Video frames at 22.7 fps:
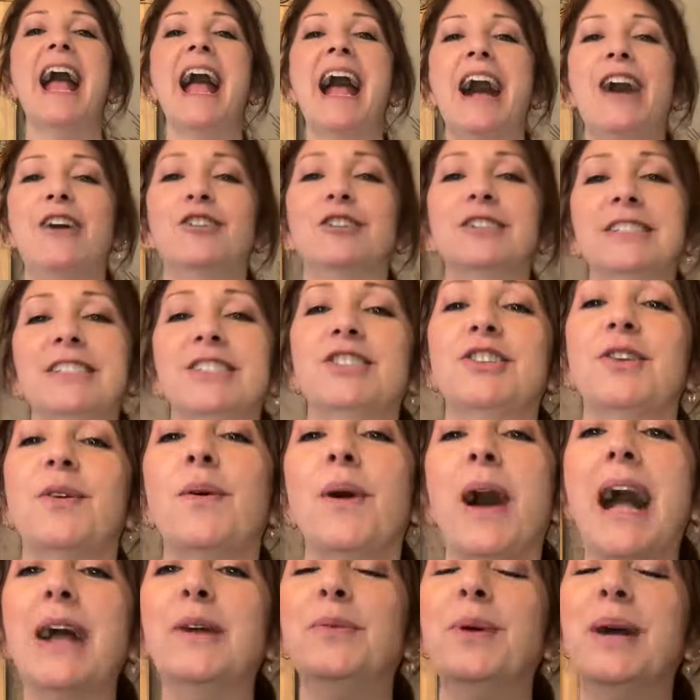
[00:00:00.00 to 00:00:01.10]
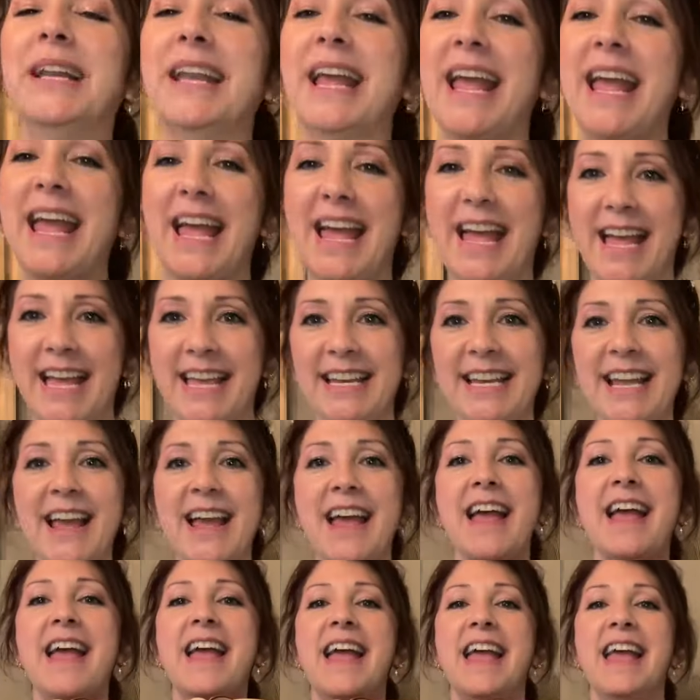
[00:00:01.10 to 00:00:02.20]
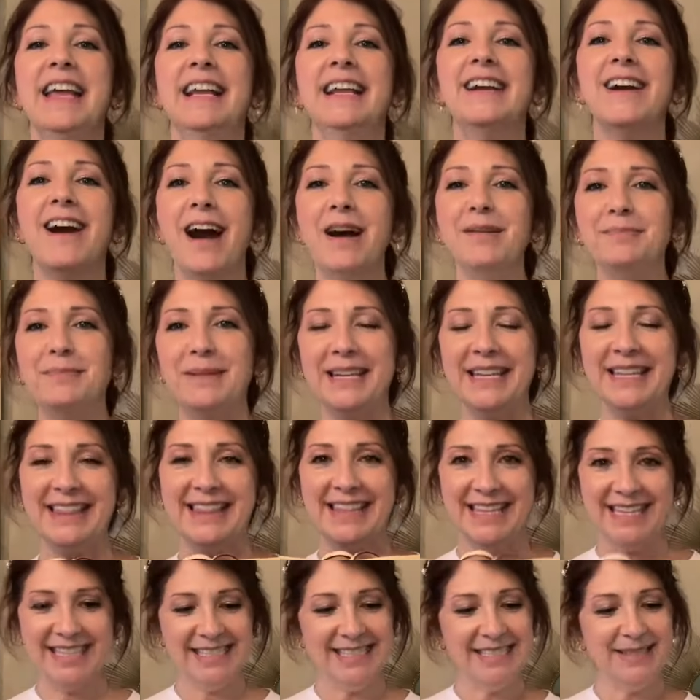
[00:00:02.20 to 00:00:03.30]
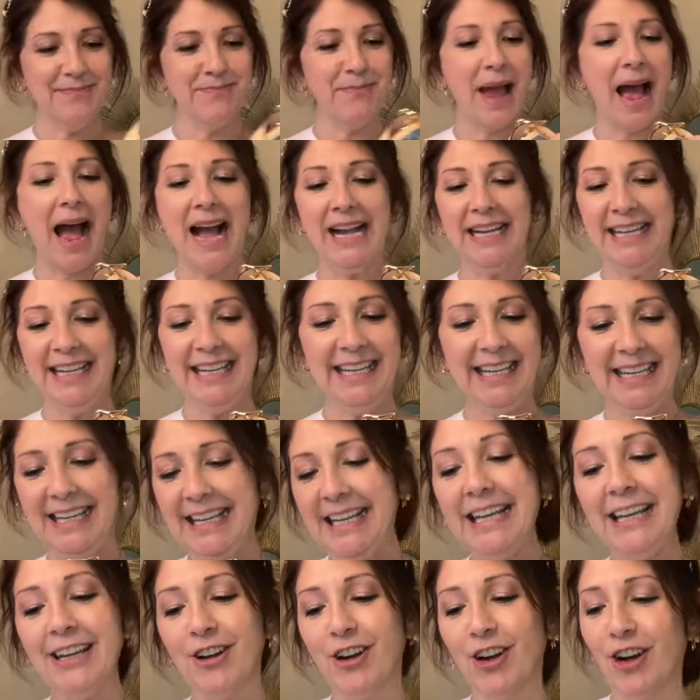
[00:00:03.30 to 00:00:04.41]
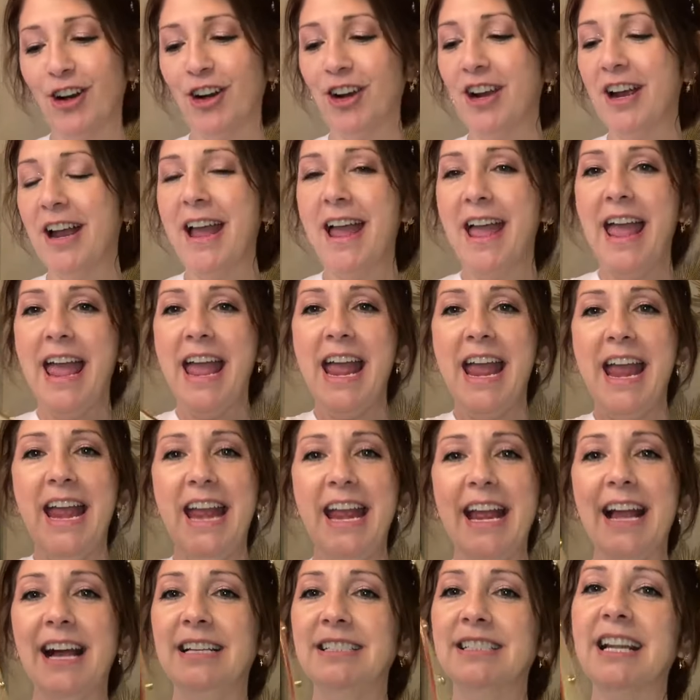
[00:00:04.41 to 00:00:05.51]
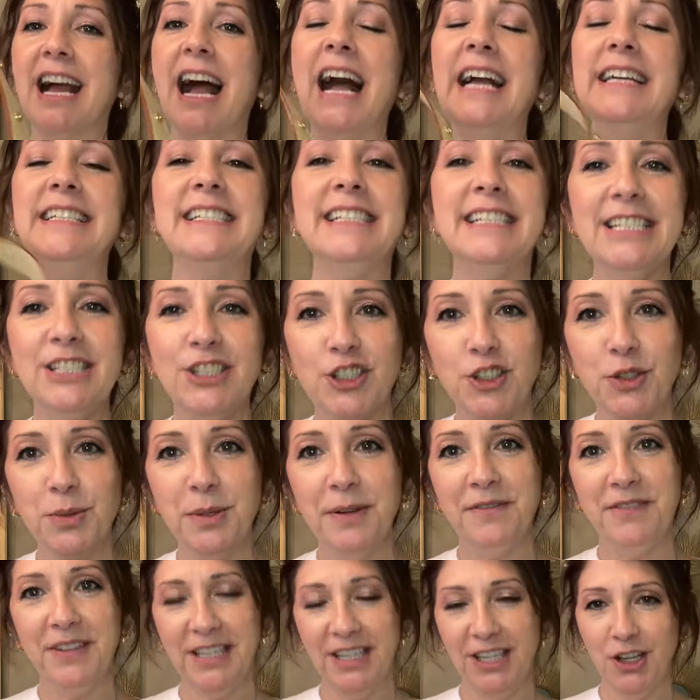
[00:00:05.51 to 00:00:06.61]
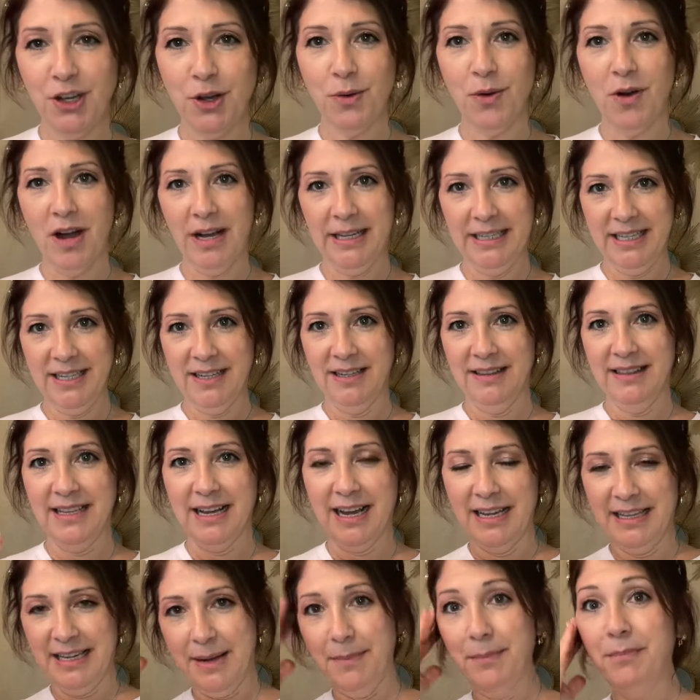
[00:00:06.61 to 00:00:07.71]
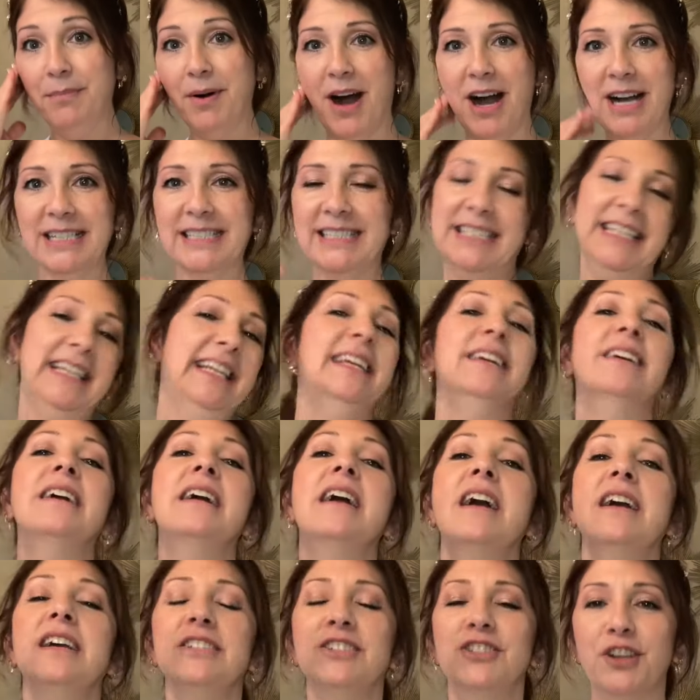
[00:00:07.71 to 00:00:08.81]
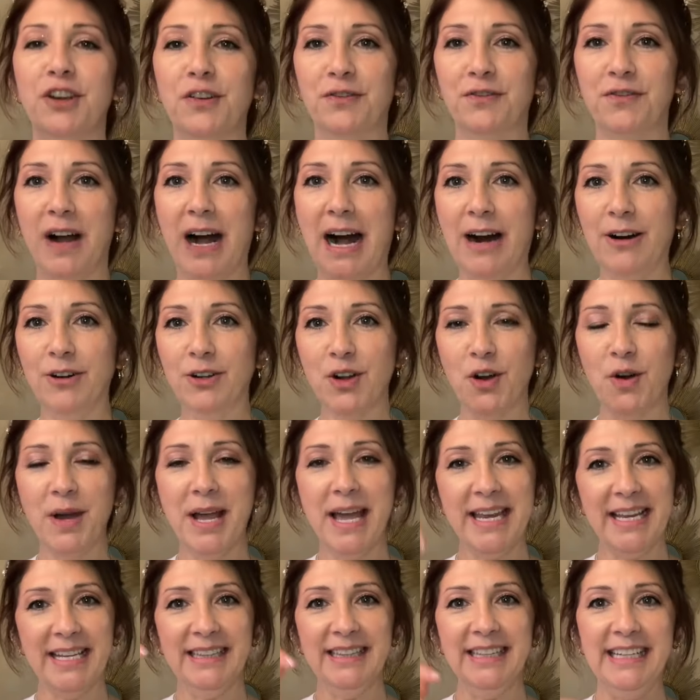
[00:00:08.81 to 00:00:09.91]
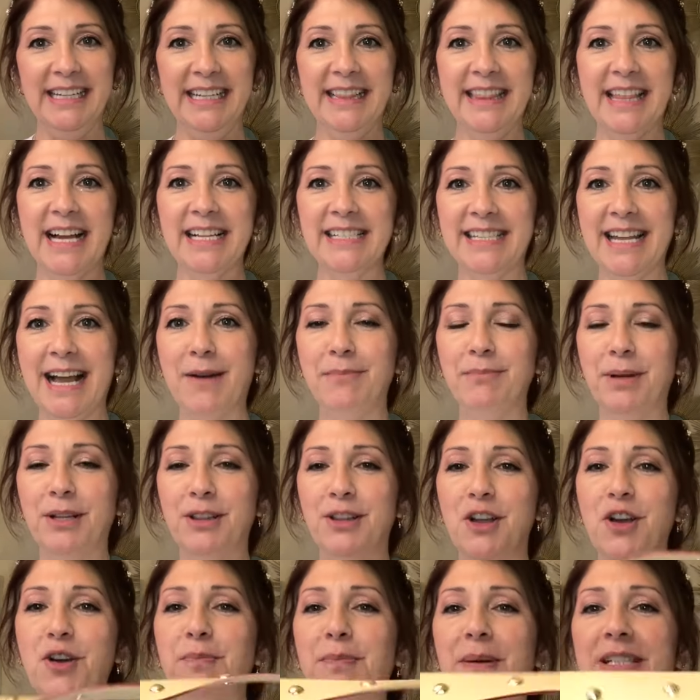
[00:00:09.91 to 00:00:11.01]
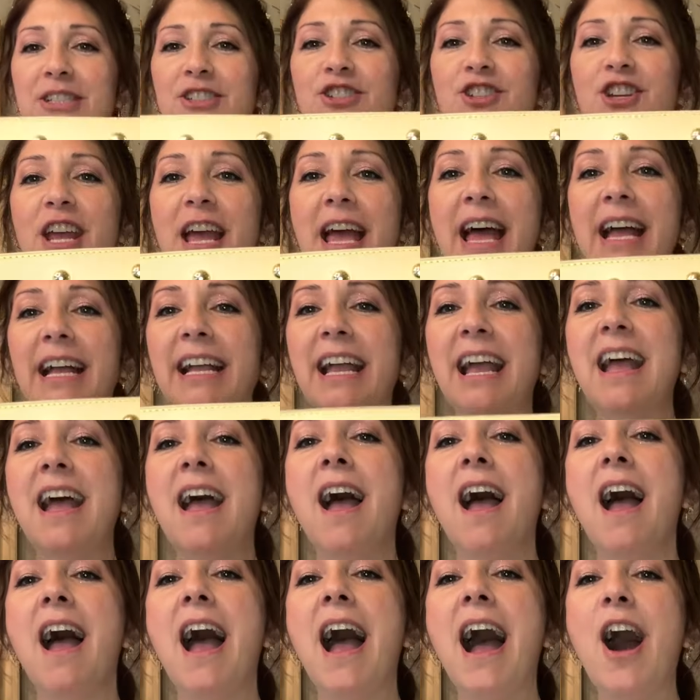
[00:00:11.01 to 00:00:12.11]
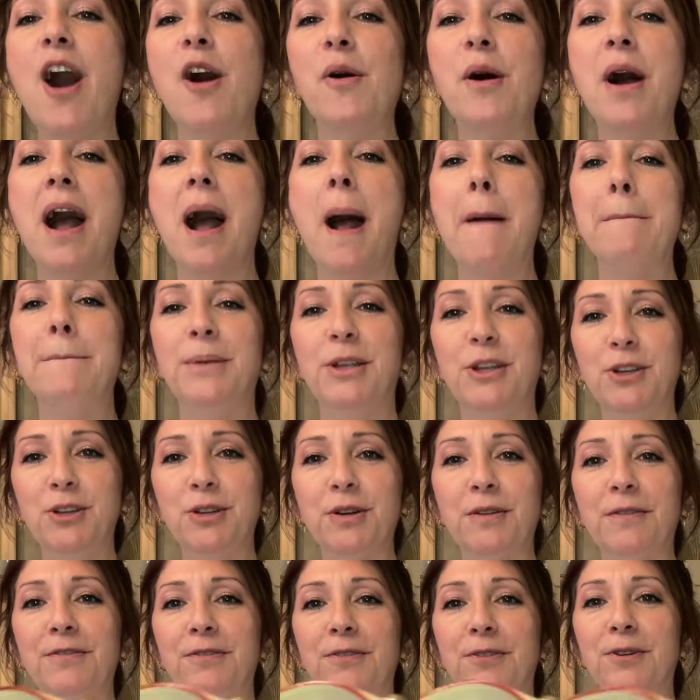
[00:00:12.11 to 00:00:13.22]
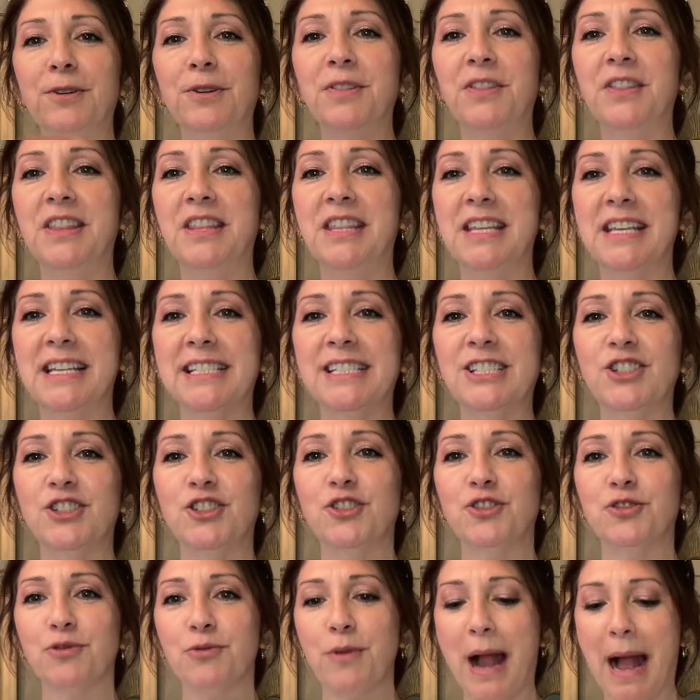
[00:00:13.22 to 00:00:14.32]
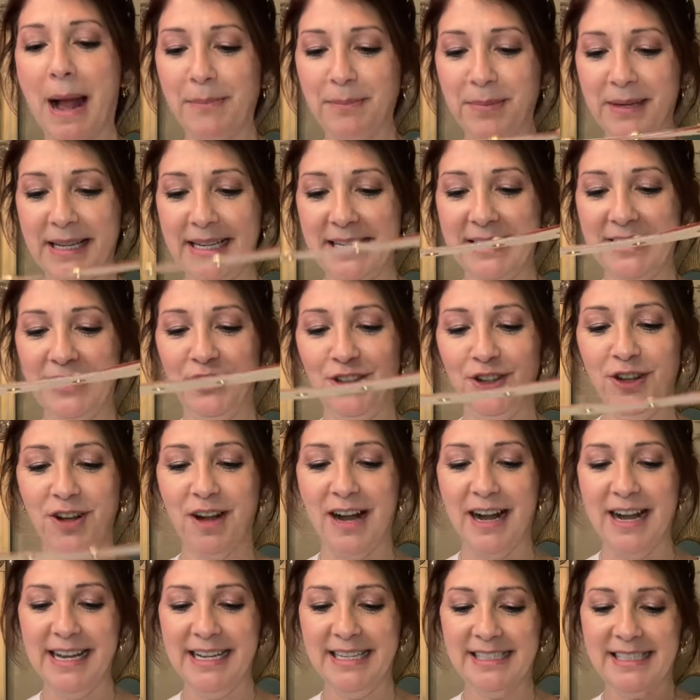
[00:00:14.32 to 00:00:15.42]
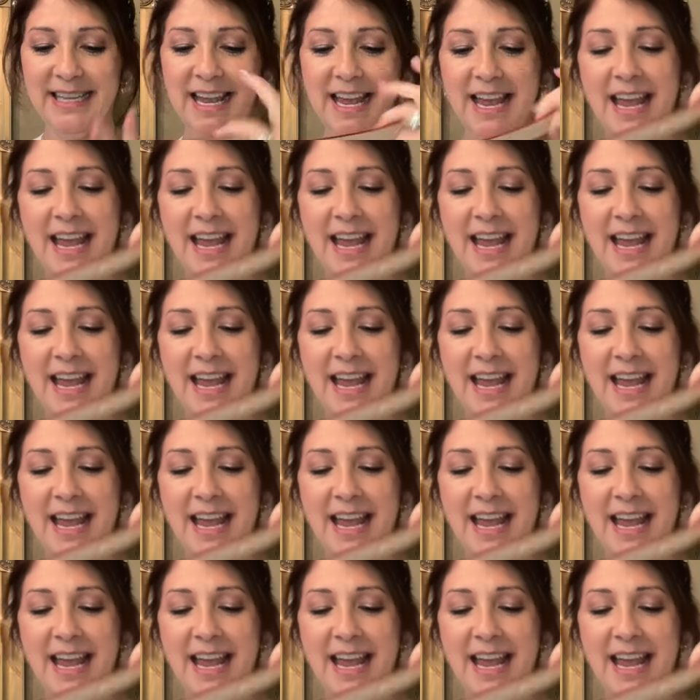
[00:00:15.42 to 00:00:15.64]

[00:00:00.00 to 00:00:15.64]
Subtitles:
house, so I went ahead and got me this bag here, and I did do a video on it, an unboxing, so I'll go ahead and link that down below, but check how beautiful this strap is, you guys,